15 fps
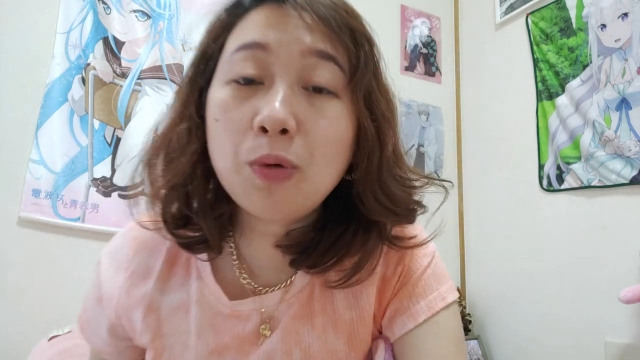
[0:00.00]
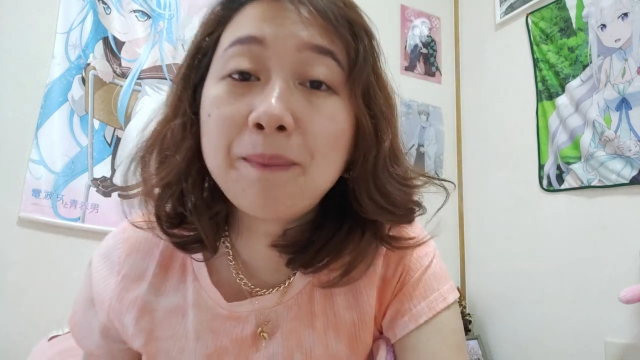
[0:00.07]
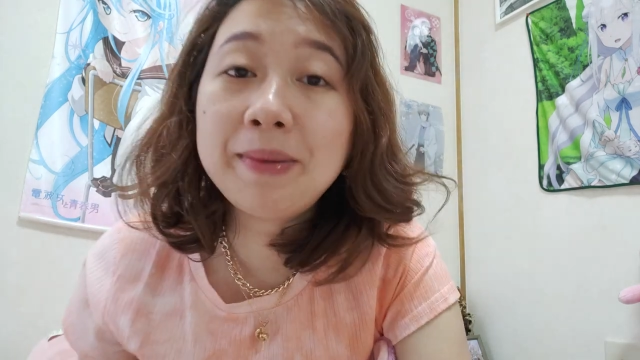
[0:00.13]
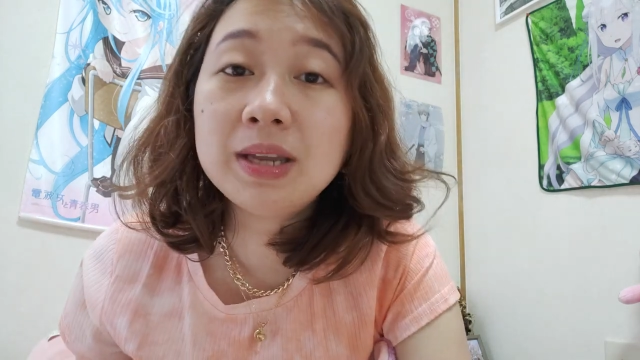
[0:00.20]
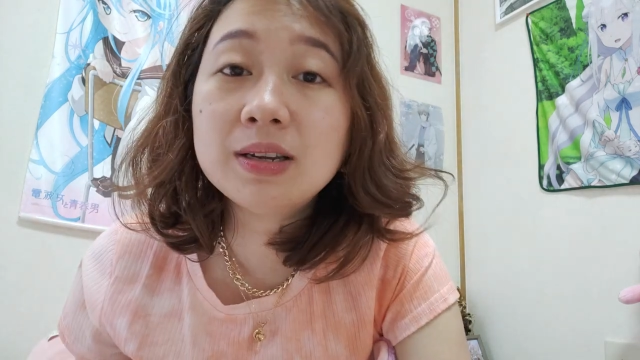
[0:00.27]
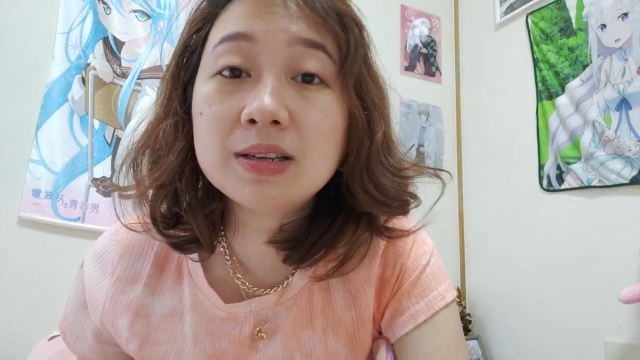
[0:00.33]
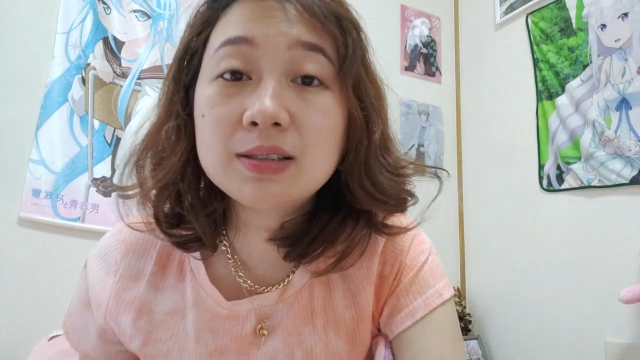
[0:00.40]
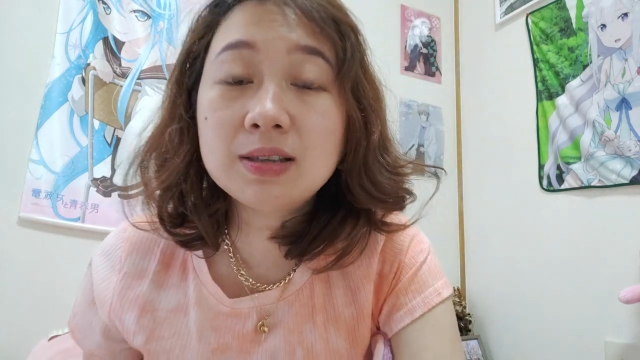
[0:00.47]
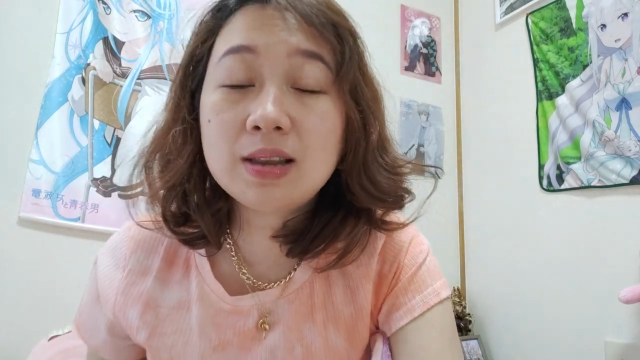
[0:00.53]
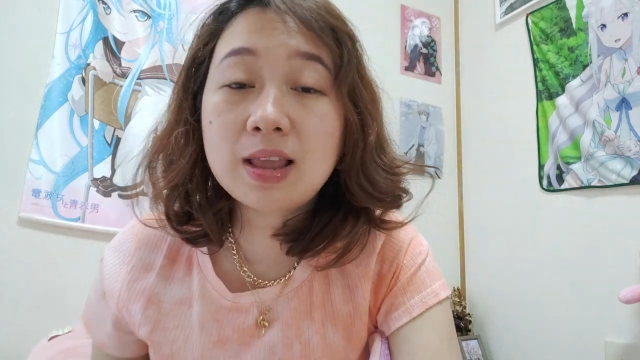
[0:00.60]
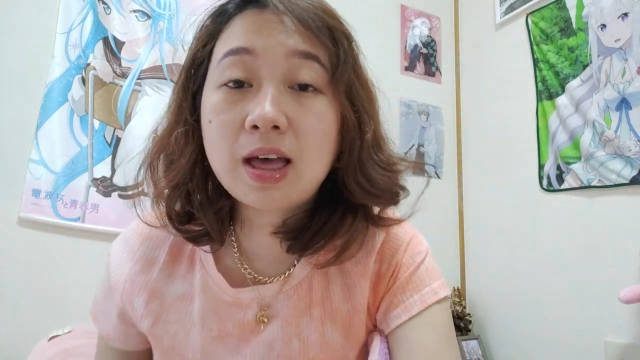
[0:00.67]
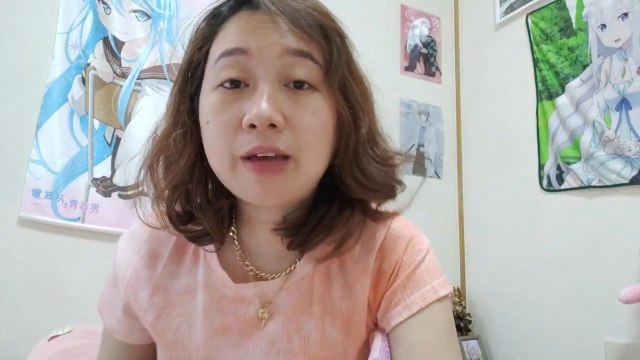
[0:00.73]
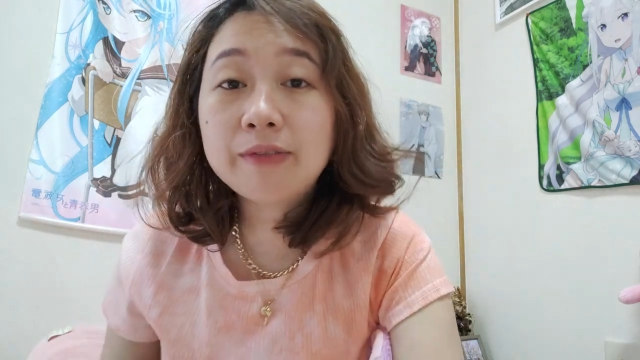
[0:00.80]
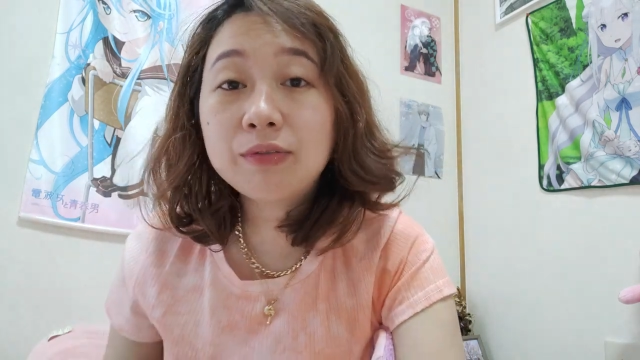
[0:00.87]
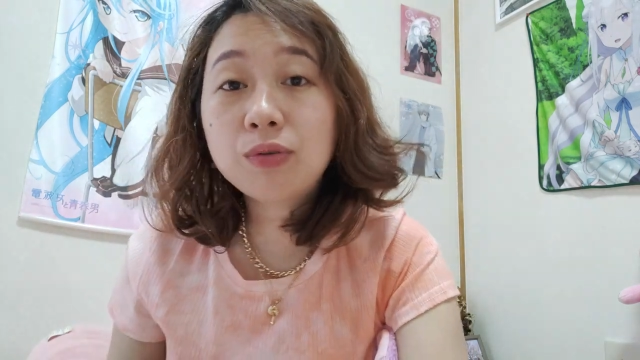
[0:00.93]
open na
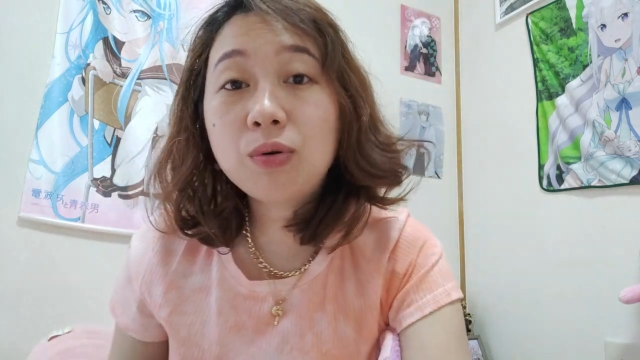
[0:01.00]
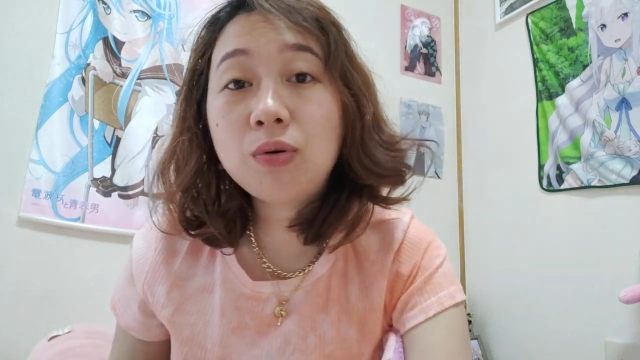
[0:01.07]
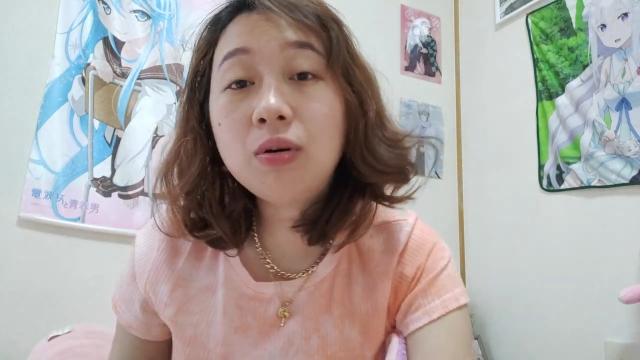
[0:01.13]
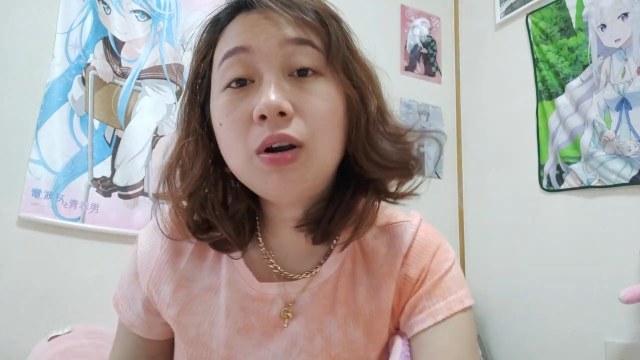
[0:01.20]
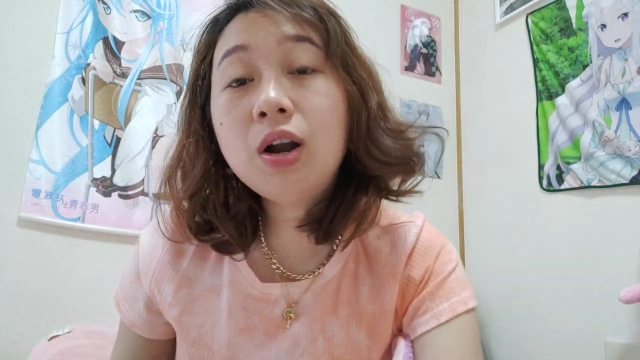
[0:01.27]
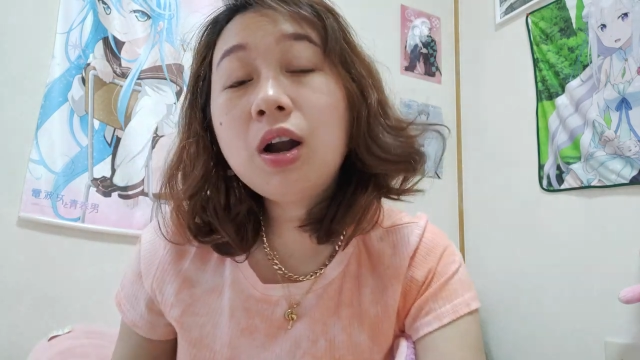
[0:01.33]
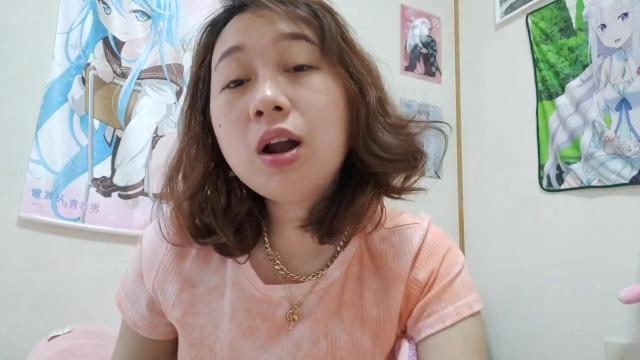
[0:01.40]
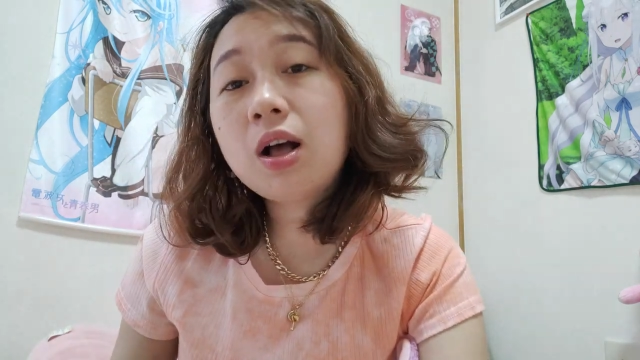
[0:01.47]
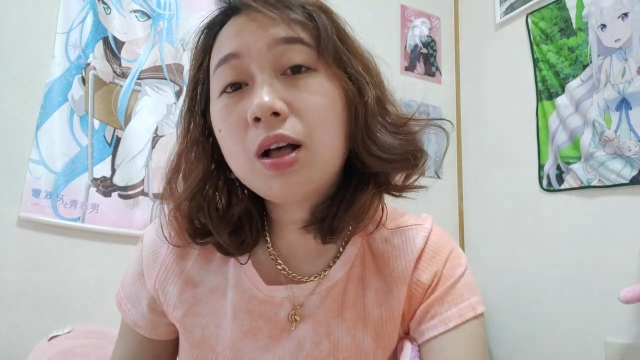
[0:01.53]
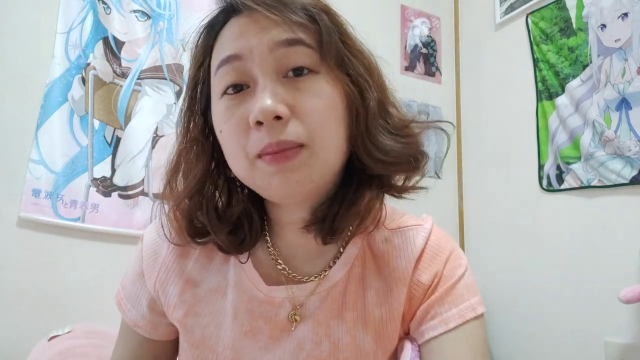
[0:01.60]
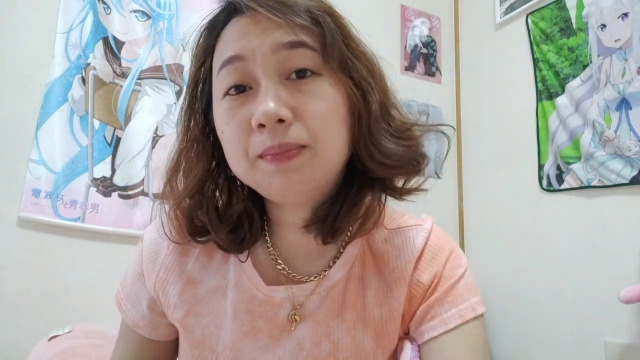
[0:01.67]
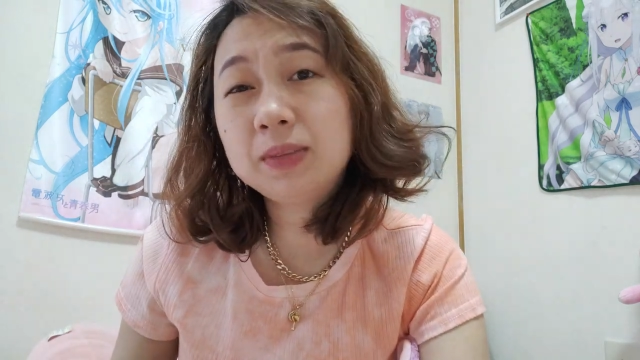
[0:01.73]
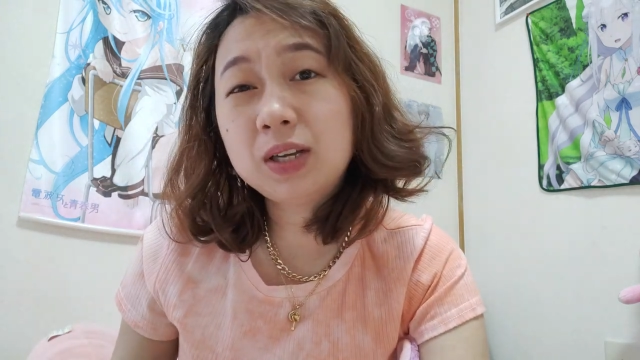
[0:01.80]
sila for